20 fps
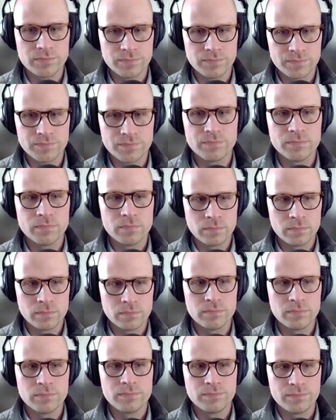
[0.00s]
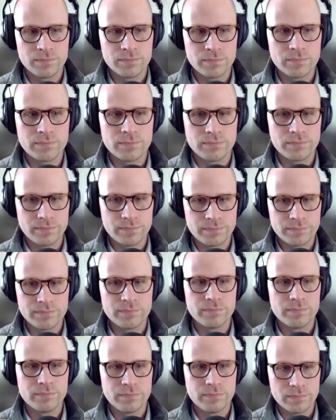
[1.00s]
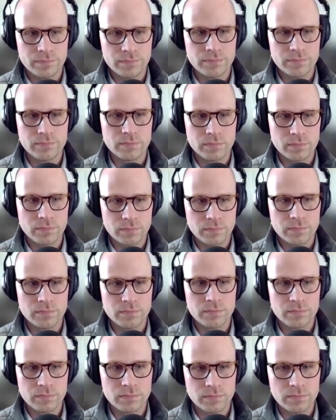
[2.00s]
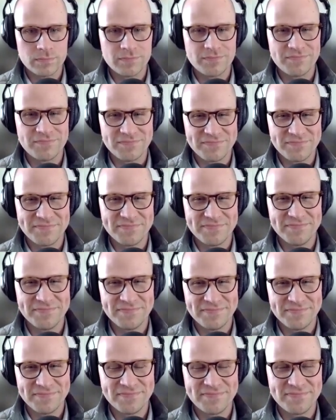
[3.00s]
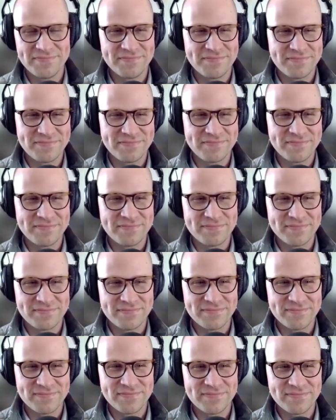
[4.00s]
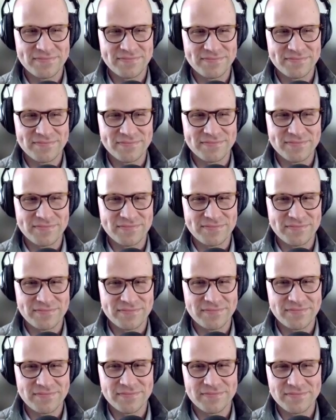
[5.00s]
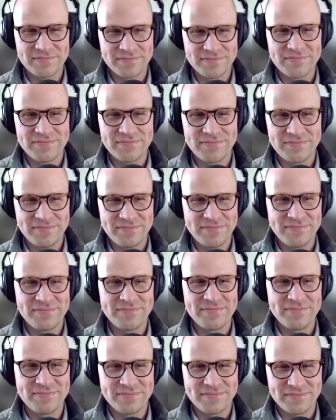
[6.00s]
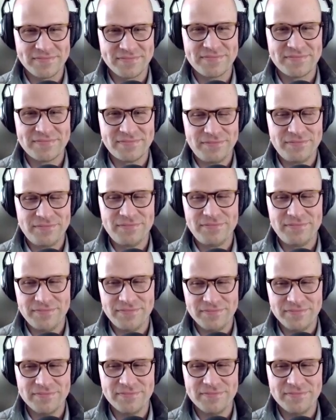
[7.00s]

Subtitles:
[no speech]